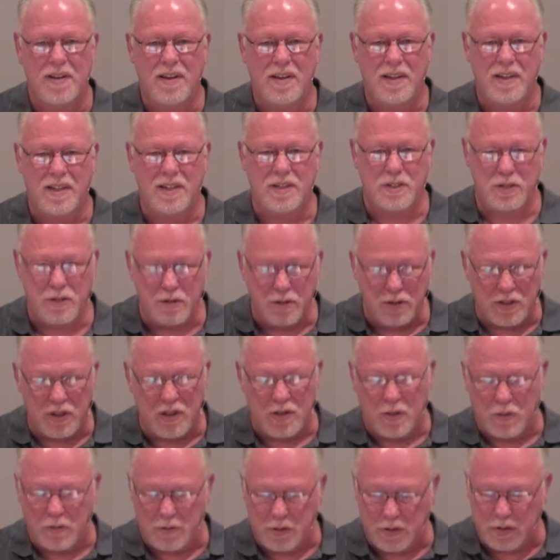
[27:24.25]
he's used
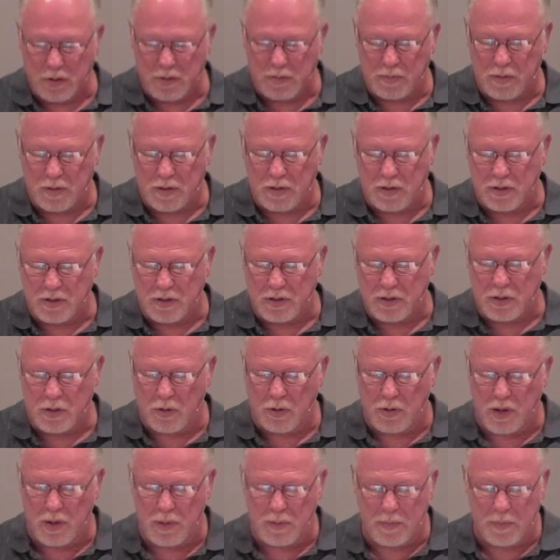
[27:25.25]
their own scriptures to show
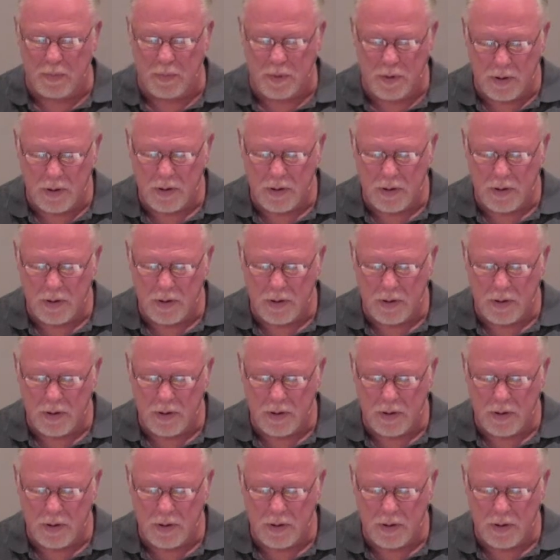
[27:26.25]
them,